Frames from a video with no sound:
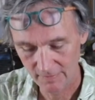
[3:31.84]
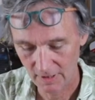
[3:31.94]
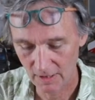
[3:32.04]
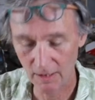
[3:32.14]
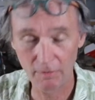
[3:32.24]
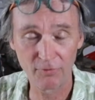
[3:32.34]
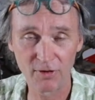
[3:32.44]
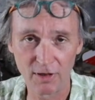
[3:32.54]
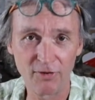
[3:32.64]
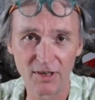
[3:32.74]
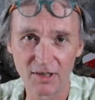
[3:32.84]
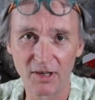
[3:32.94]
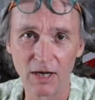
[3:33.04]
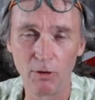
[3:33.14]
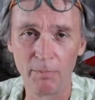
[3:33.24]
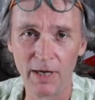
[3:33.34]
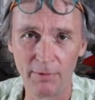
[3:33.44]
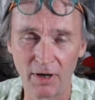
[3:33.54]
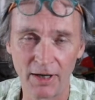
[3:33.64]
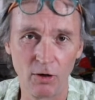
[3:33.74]
If it's going to go on
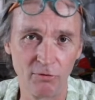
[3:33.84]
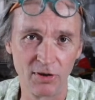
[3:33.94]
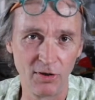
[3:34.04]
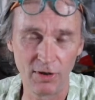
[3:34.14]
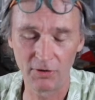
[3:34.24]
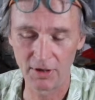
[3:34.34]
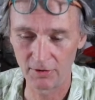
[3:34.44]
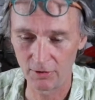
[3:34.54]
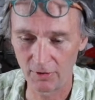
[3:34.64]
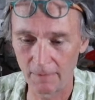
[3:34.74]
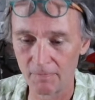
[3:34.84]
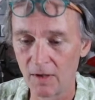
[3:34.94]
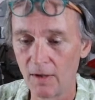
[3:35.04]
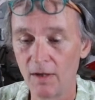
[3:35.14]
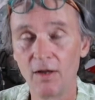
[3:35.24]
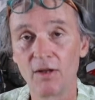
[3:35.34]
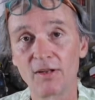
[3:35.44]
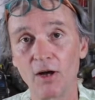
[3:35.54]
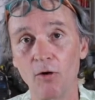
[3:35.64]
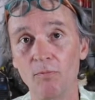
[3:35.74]
permanently, obviously you don't need to do that.
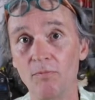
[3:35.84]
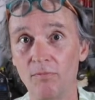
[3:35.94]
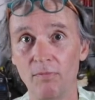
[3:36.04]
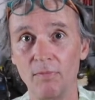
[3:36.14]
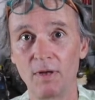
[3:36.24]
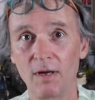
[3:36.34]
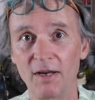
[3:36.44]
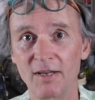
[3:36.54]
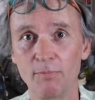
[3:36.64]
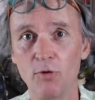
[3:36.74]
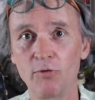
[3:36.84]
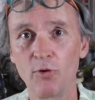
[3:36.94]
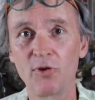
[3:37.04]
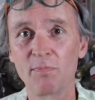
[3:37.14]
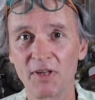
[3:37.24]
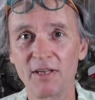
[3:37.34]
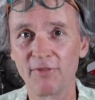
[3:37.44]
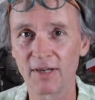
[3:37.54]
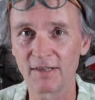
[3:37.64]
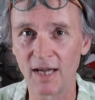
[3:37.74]
So, let's move to
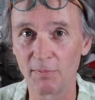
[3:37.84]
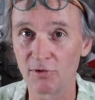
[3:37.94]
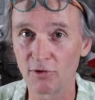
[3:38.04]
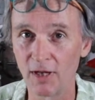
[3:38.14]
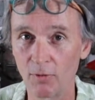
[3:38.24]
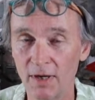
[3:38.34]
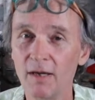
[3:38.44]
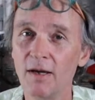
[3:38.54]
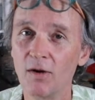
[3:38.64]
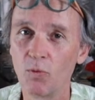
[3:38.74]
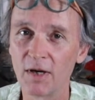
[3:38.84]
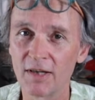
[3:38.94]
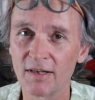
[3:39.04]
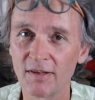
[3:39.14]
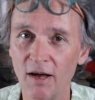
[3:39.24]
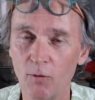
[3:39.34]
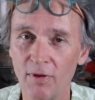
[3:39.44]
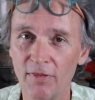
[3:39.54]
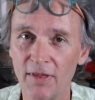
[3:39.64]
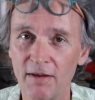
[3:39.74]
specific tapes, shall we? We're going to start
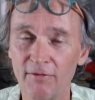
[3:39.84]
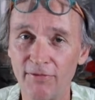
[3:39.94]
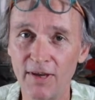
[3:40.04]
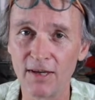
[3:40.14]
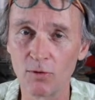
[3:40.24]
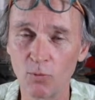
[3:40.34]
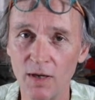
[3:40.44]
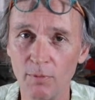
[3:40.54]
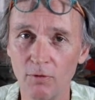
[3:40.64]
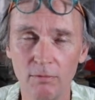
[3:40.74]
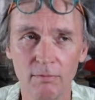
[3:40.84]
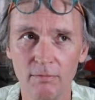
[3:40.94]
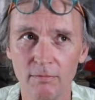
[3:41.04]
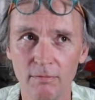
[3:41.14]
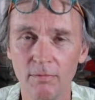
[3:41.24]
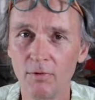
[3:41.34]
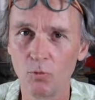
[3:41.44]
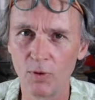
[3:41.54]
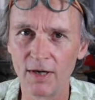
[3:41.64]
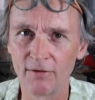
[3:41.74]
with the Feek and Weeble,
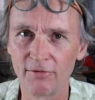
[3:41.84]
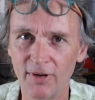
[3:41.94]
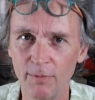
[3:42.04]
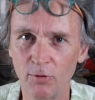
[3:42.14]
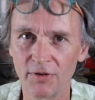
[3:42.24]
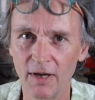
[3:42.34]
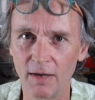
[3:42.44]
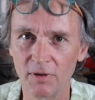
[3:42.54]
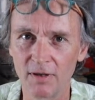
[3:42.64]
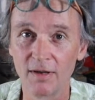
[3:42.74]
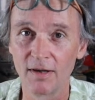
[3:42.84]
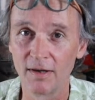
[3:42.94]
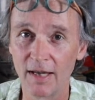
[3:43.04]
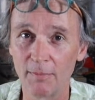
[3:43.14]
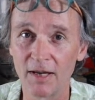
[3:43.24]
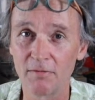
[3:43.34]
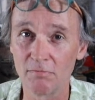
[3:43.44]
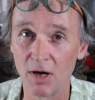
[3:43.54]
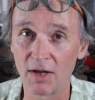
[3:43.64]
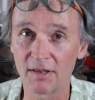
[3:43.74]
weak and feeble tapes, namely
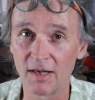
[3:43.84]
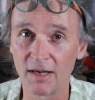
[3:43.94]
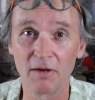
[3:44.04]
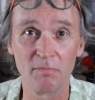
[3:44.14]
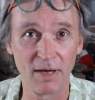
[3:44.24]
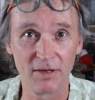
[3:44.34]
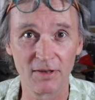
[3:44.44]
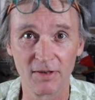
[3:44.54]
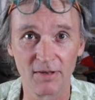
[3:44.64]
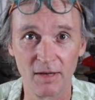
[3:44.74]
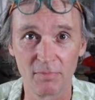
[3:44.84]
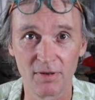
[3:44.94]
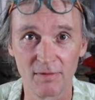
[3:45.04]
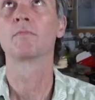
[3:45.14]
masking and painter's tapes.